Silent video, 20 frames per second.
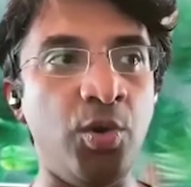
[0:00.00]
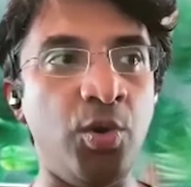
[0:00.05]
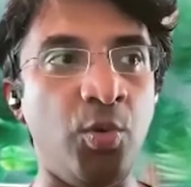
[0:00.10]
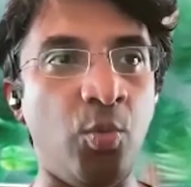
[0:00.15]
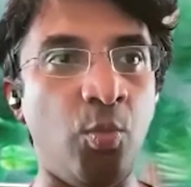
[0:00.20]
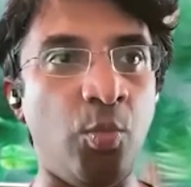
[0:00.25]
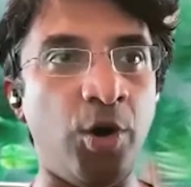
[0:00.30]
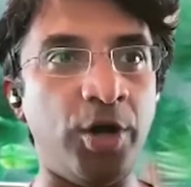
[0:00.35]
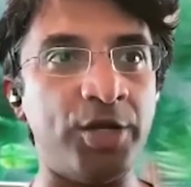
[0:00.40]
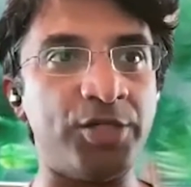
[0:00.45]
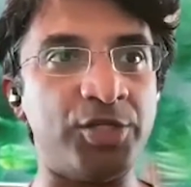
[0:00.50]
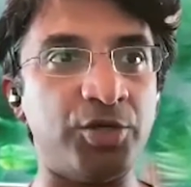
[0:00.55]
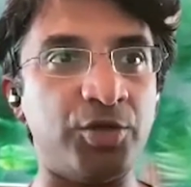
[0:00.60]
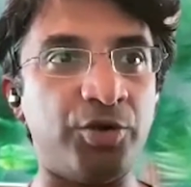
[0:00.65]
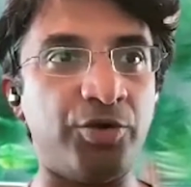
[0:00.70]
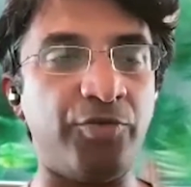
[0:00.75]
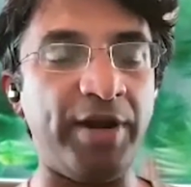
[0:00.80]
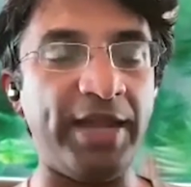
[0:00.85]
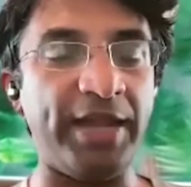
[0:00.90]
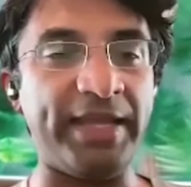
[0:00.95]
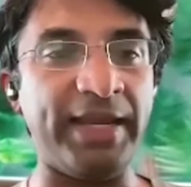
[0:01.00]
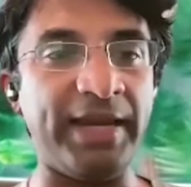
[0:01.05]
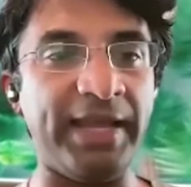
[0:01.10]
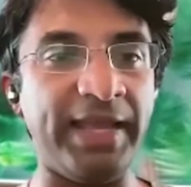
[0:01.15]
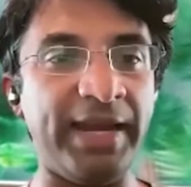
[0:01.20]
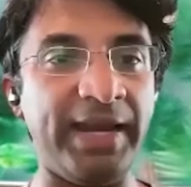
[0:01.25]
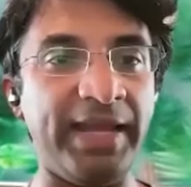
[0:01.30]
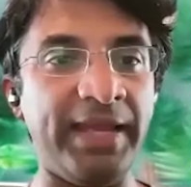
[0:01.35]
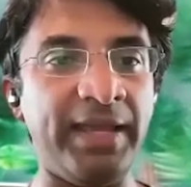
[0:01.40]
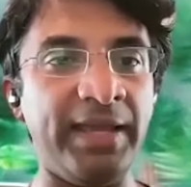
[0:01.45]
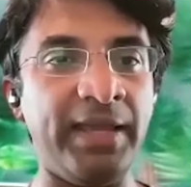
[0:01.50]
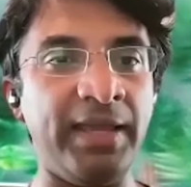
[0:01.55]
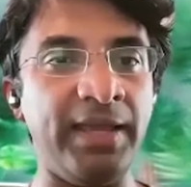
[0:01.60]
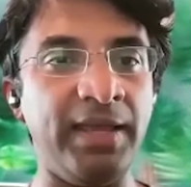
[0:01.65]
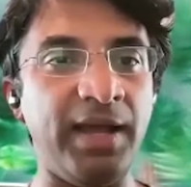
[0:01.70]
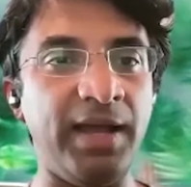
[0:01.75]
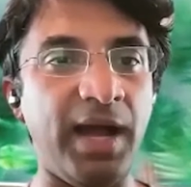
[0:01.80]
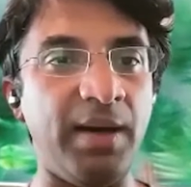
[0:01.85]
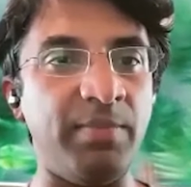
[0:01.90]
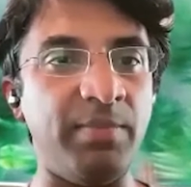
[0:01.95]
what you're regulating,
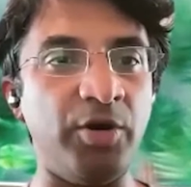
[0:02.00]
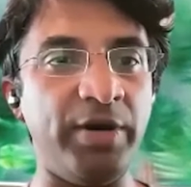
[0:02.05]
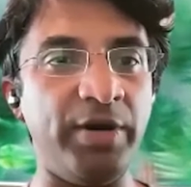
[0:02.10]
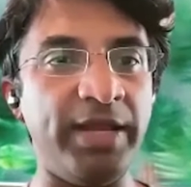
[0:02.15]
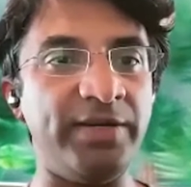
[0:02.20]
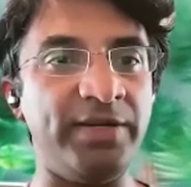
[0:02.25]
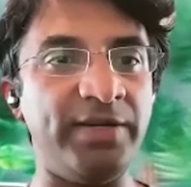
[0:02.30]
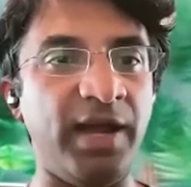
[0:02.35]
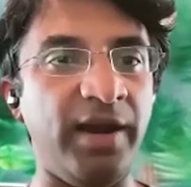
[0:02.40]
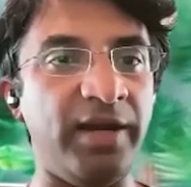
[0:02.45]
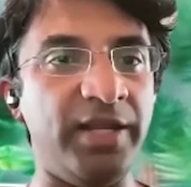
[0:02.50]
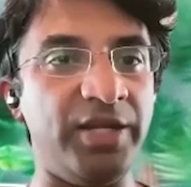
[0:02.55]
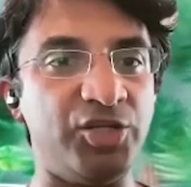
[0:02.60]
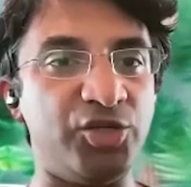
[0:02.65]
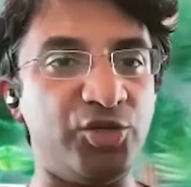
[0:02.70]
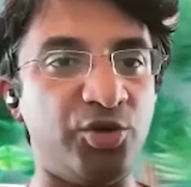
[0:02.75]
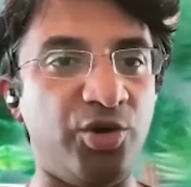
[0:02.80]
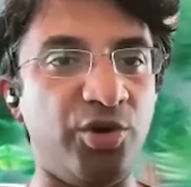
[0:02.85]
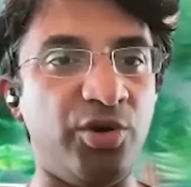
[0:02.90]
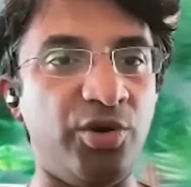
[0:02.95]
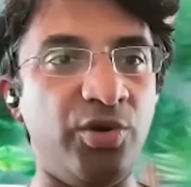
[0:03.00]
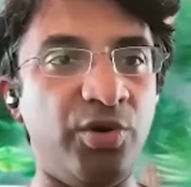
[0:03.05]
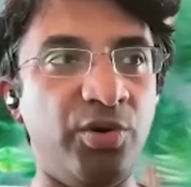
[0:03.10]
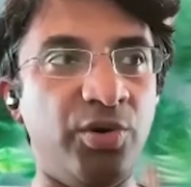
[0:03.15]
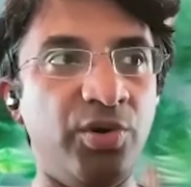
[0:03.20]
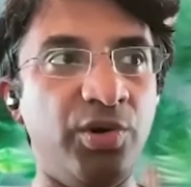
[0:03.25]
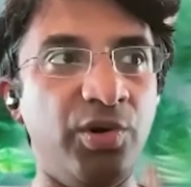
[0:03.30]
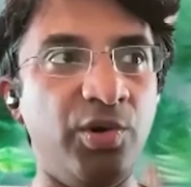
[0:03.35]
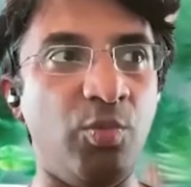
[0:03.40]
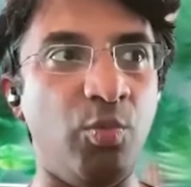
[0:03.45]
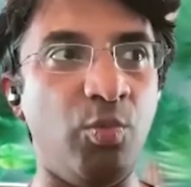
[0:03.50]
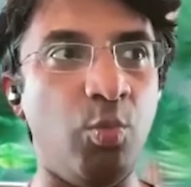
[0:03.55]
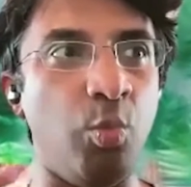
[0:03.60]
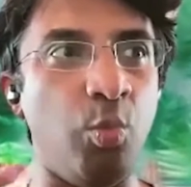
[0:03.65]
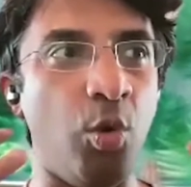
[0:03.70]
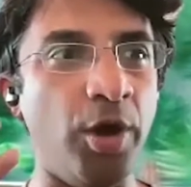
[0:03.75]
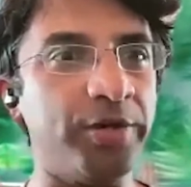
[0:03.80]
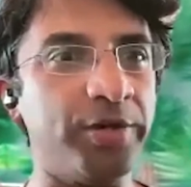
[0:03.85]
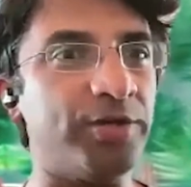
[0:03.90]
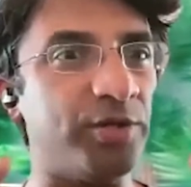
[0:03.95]
I'm not entirely sure
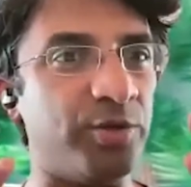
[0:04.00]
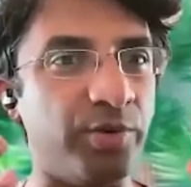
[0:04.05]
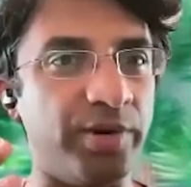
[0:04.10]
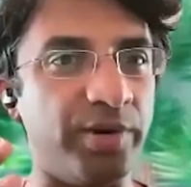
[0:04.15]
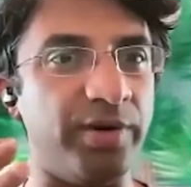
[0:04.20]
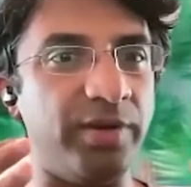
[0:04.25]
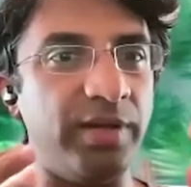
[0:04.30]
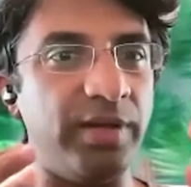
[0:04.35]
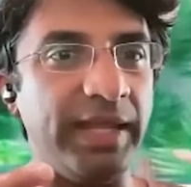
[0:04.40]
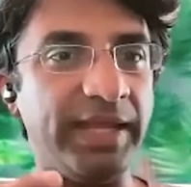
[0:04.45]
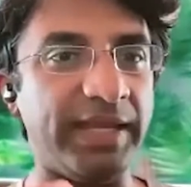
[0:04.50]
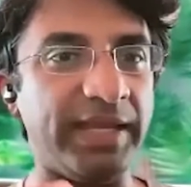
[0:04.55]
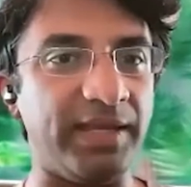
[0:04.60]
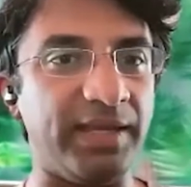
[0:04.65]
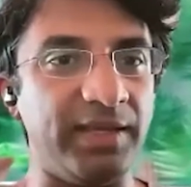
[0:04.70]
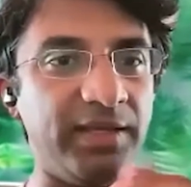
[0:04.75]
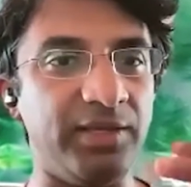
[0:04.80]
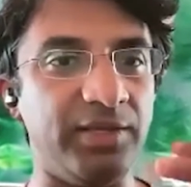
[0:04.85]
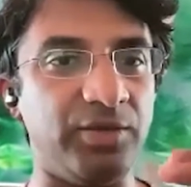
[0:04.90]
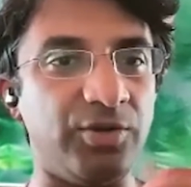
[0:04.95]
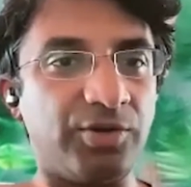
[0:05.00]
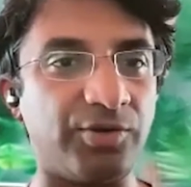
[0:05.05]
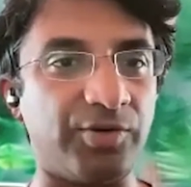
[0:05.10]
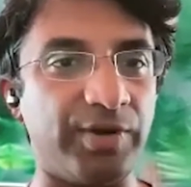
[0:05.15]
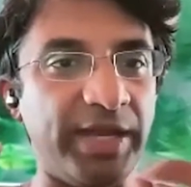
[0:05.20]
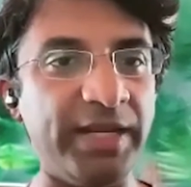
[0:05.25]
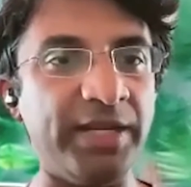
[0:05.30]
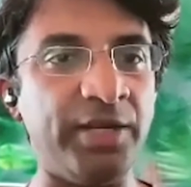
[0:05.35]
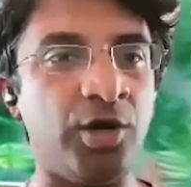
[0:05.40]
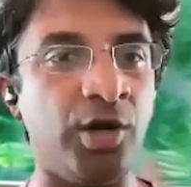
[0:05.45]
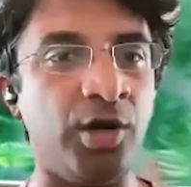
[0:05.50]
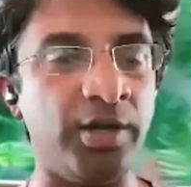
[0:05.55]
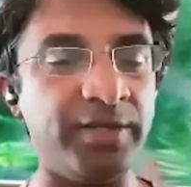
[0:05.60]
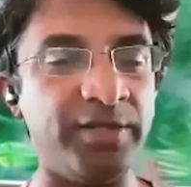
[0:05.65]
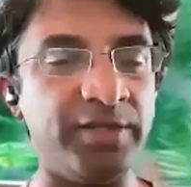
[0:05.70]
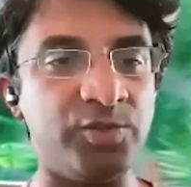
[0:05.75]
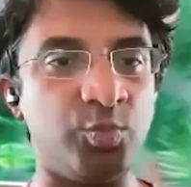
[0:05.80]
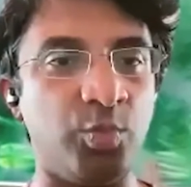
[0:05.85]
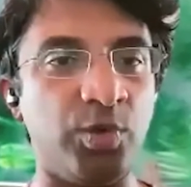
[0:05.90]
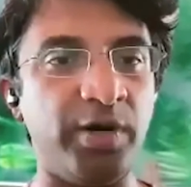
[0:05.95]
what you're creating all of
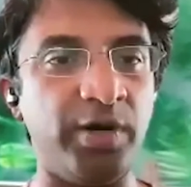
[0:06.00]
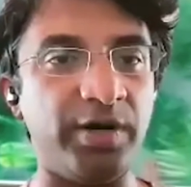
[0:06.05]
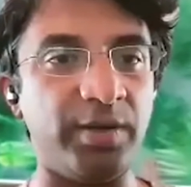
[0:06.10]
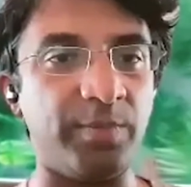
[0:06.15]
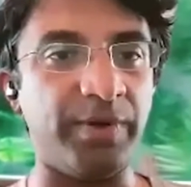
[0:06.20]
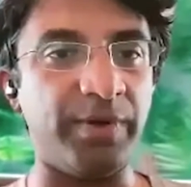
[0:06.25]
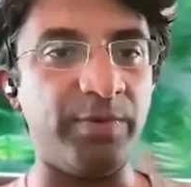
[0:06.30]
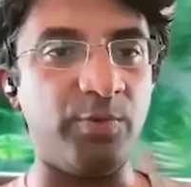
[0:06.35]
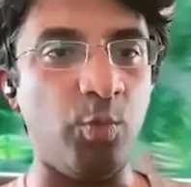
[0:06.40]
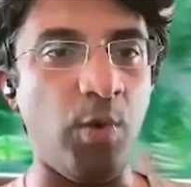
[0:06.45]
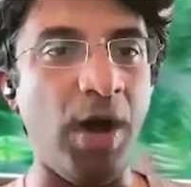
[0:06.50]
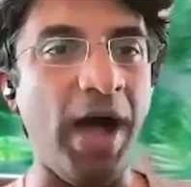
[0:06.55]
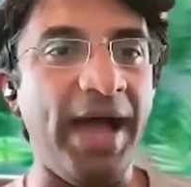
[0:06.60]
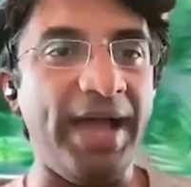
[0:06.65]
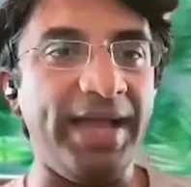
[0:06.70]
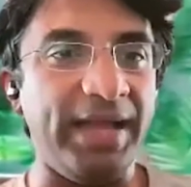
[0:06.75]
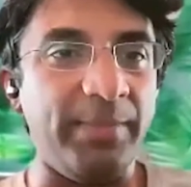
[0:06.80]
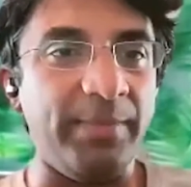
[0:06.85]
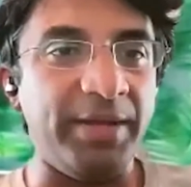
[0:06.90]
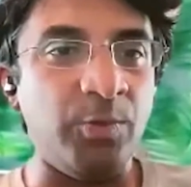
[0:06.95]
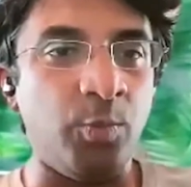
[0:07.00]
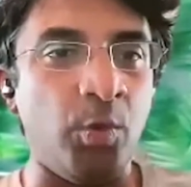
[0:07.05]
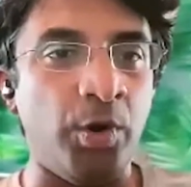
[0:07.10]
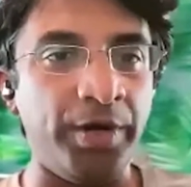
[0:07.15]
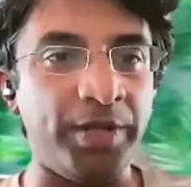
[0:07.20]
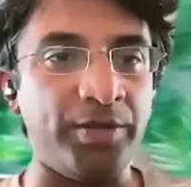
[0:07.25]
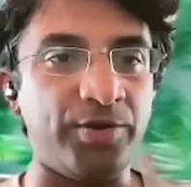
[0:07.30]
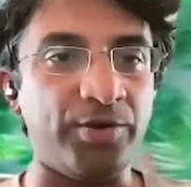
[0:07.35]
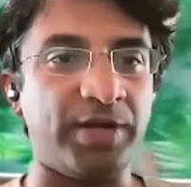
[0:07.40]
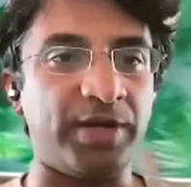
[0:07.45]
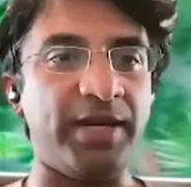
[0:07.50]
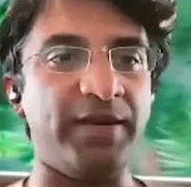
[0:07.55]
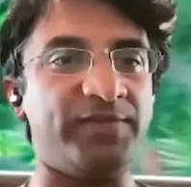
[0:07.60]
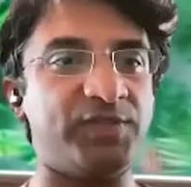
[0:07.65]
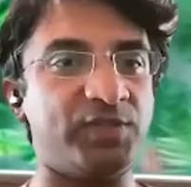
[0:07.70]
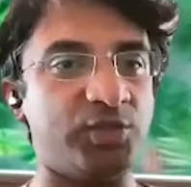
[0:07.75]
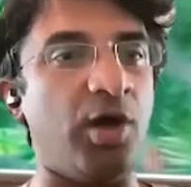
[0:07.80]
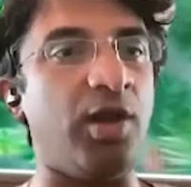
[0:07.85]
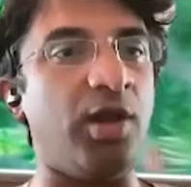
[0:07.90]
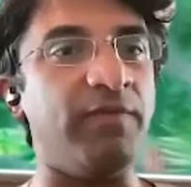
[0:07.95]
this work, but why? I mean, what are you kind of
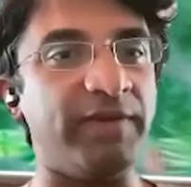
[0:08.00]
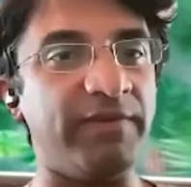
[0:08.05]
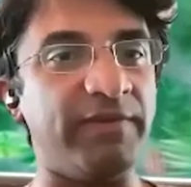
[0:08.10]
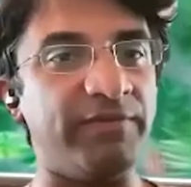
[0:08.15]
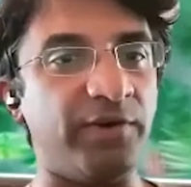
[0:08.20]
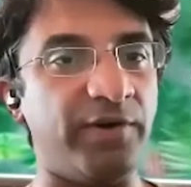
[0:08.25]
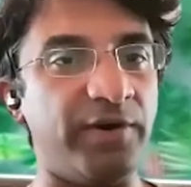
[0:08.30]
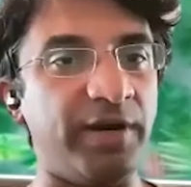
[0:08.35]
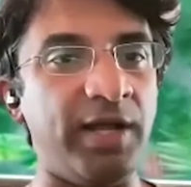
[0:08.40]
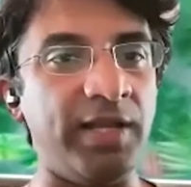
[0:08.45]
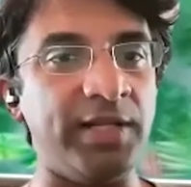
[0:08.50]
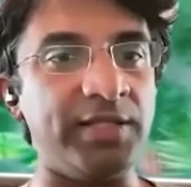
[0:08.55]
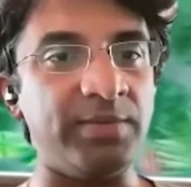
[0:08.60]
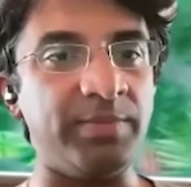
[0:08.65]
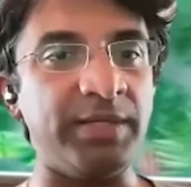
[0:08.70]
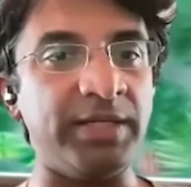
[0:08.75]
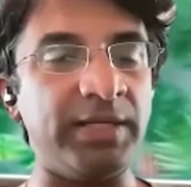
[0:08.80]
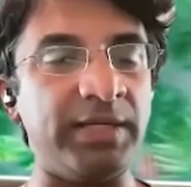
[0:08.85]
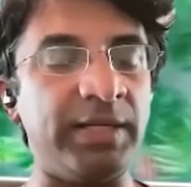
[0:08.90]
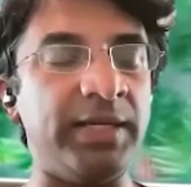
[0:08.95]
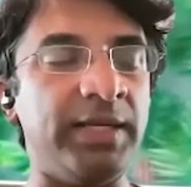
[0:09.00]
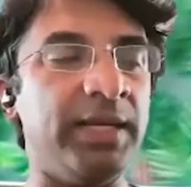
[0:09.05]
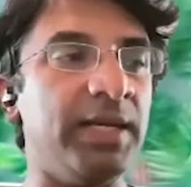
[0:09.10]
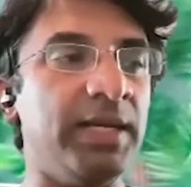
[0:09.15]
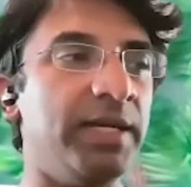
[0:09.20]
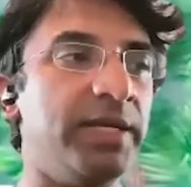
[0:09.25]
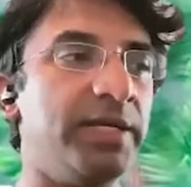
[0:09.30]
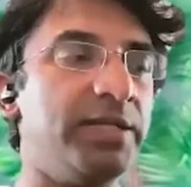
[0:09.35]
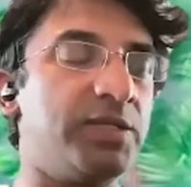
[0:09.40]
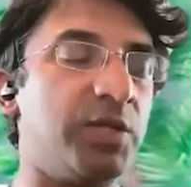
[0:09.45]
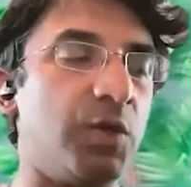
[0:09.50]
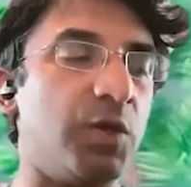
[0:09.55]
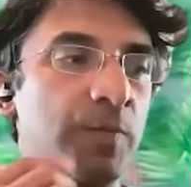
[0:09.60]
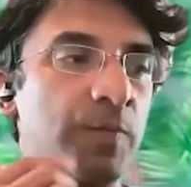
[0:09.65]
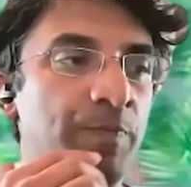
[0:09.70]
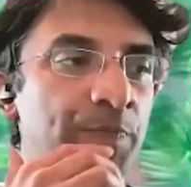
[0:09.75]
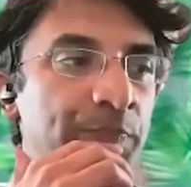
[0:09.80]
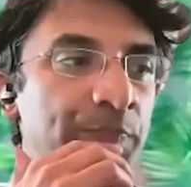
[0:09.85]
solving for ultimately? So